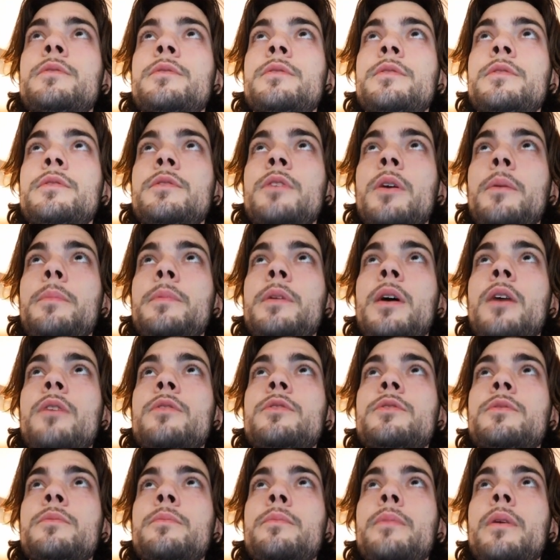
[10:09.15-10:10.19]
stopped
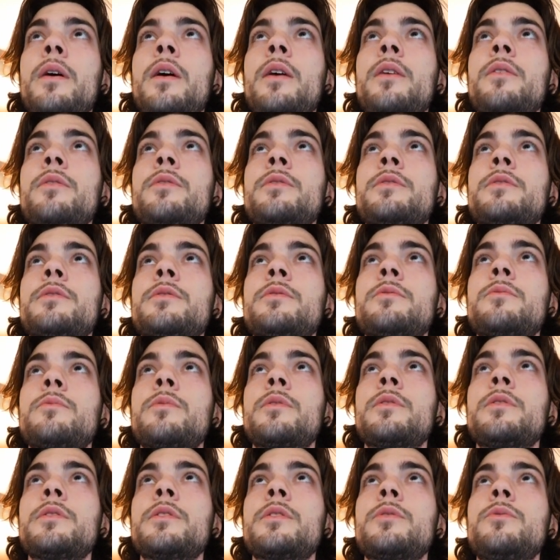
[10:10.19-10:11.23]
out some buyers
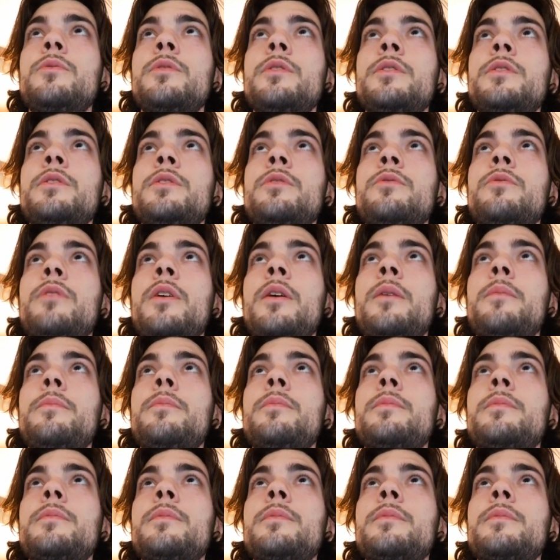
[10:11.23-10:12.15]
with a liquidity grab.